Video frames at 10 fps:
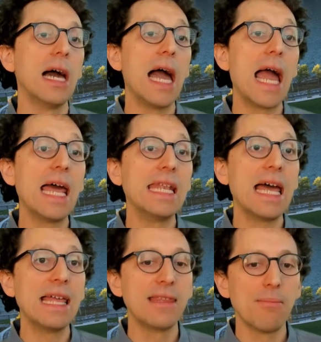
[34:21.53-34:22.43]
And
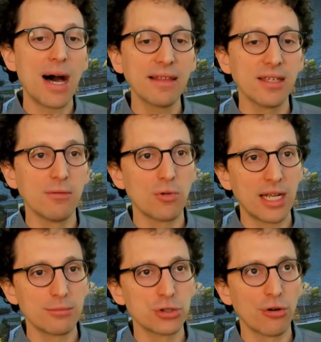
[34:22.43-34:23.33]
at the bottom,
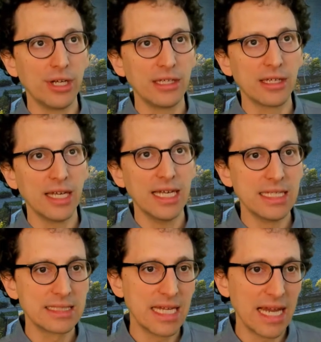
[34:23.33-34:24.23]
what I'm showing is